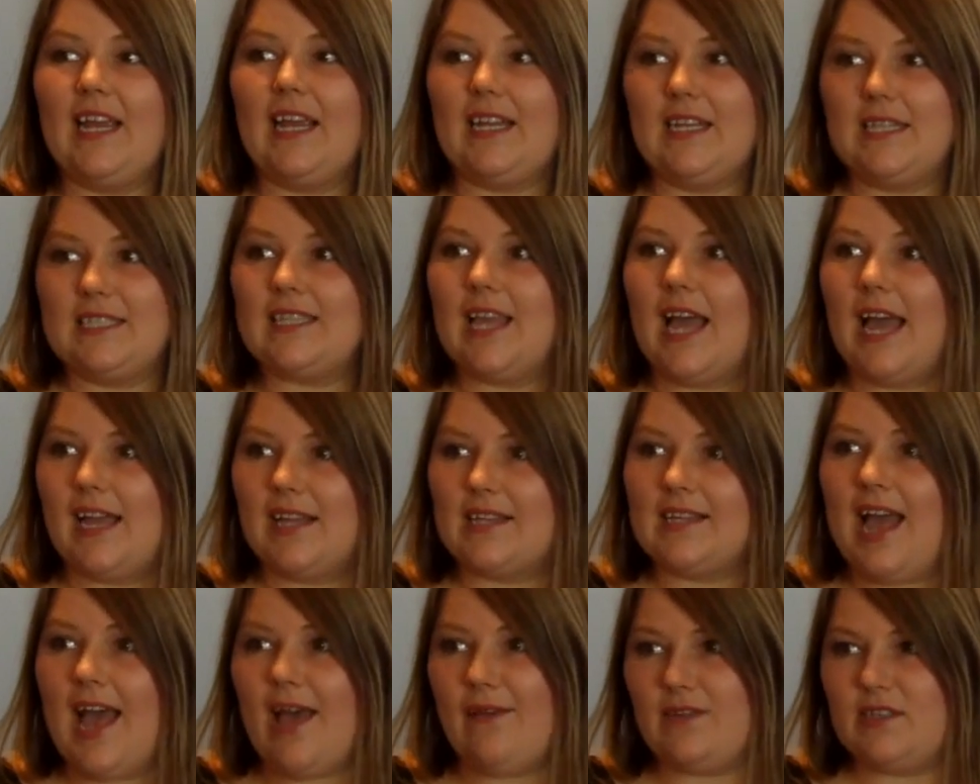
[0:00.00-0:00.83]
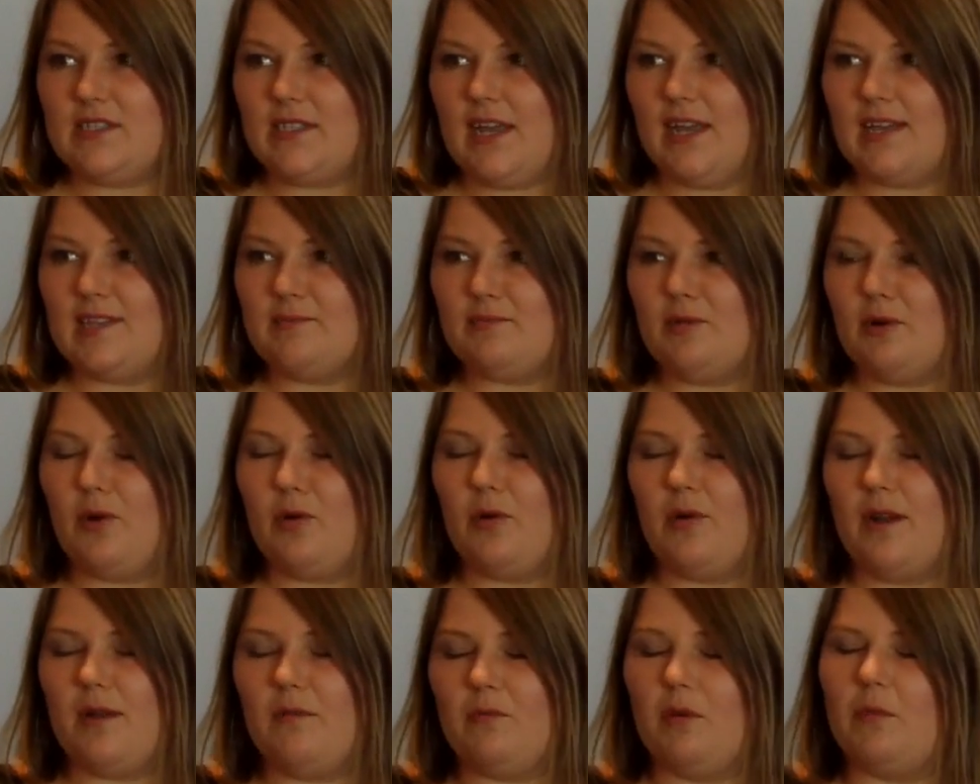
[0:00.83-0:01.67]
in a heavy science
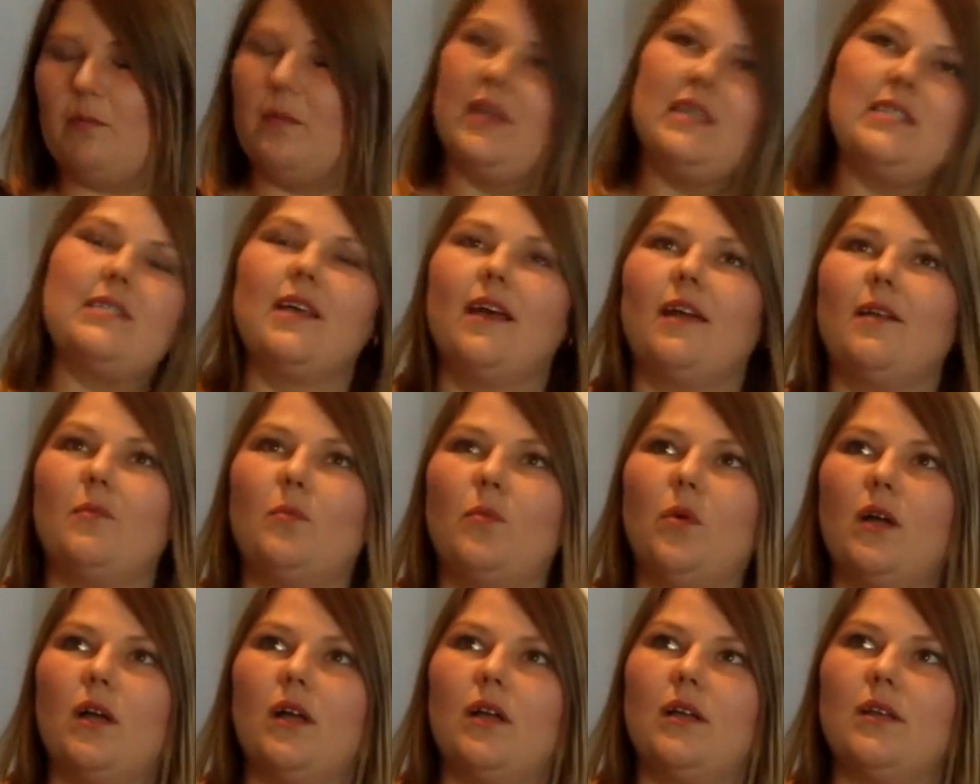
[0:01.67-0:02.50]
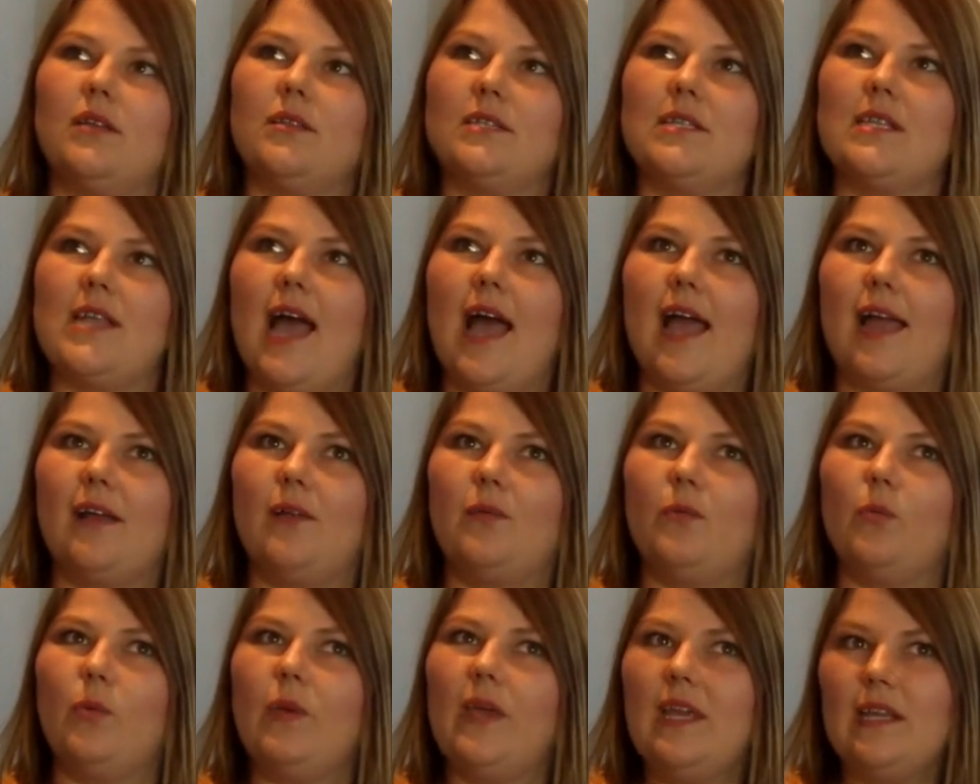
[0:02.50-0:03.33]
program when my son was
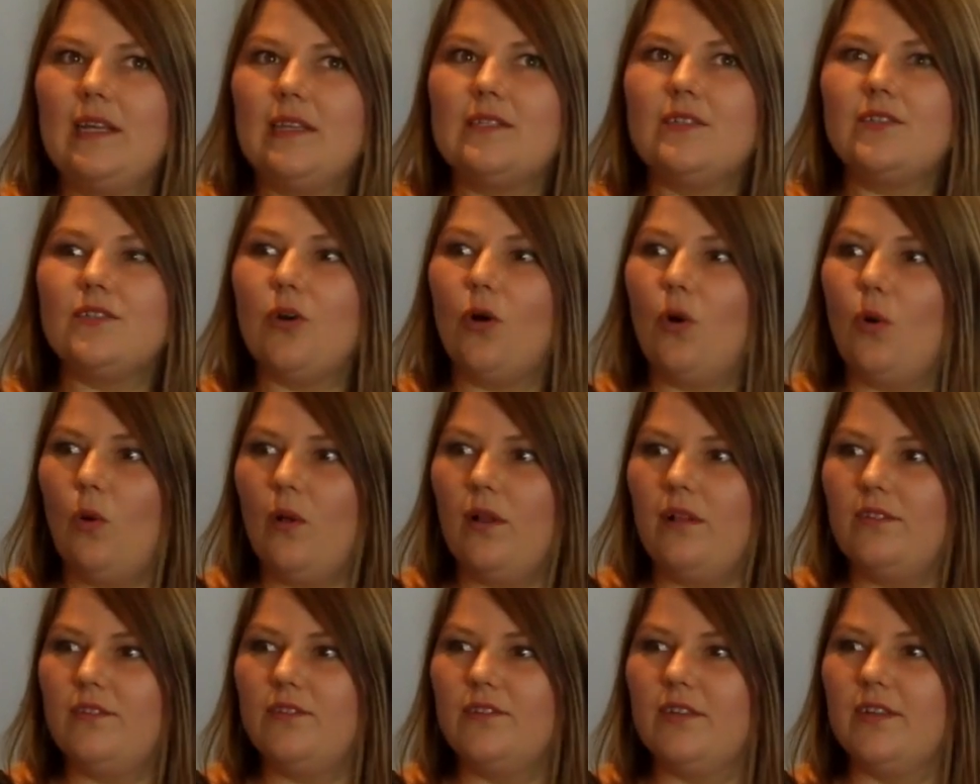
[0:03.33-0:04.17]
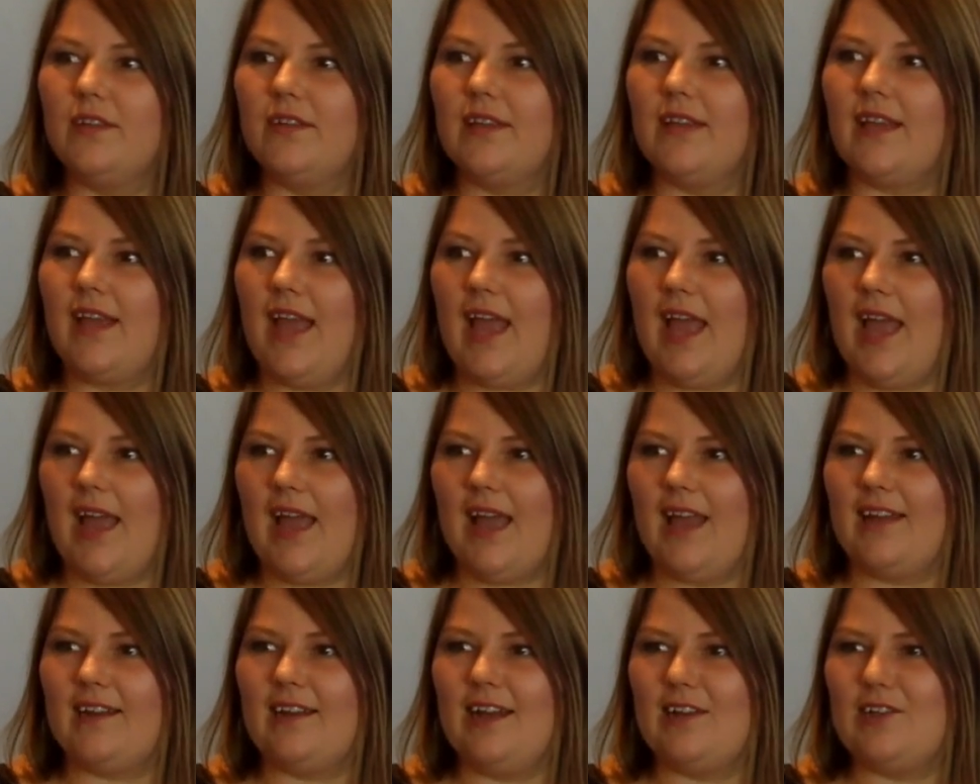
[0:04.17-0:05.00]
9 weeks old.
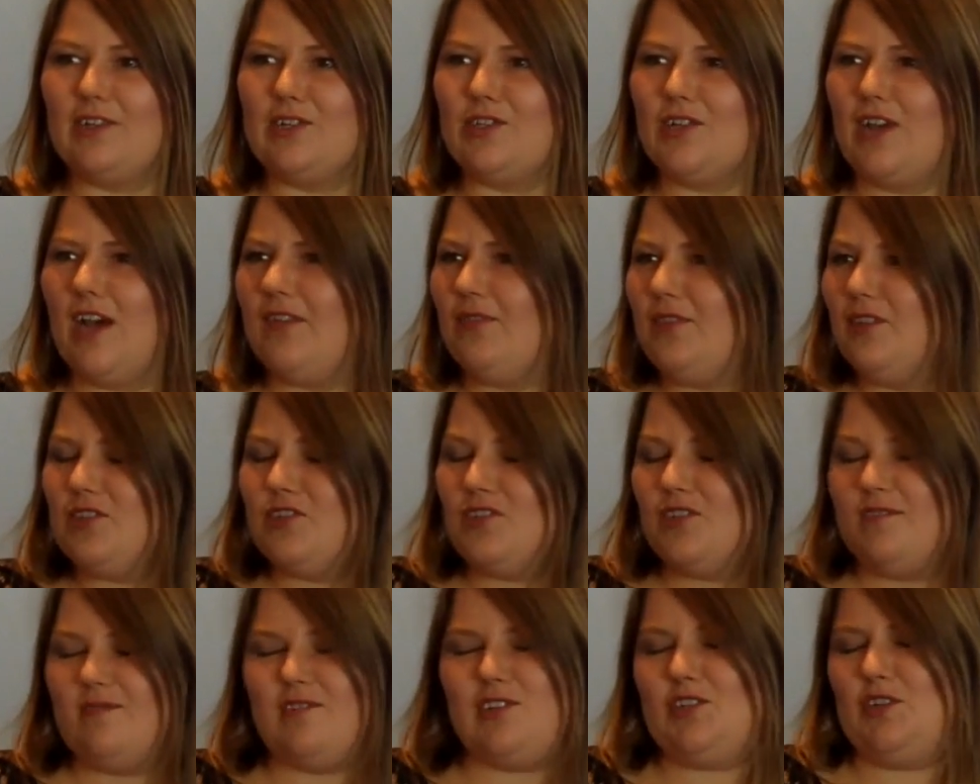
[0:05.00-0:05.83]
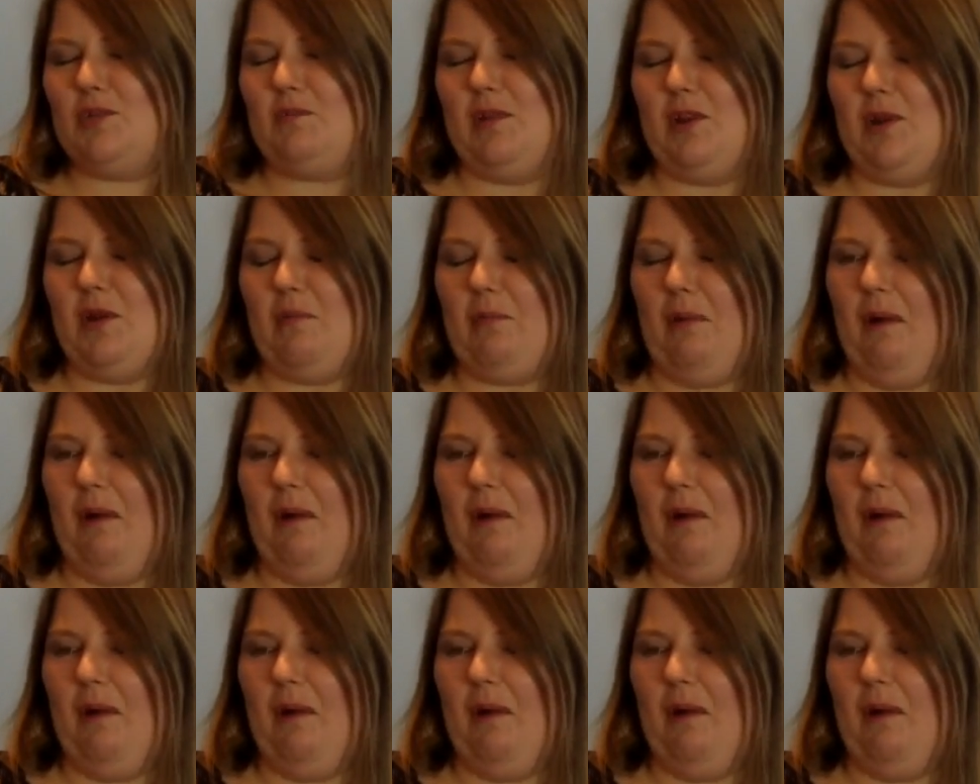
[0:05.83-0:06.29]
And I just thought, this should be no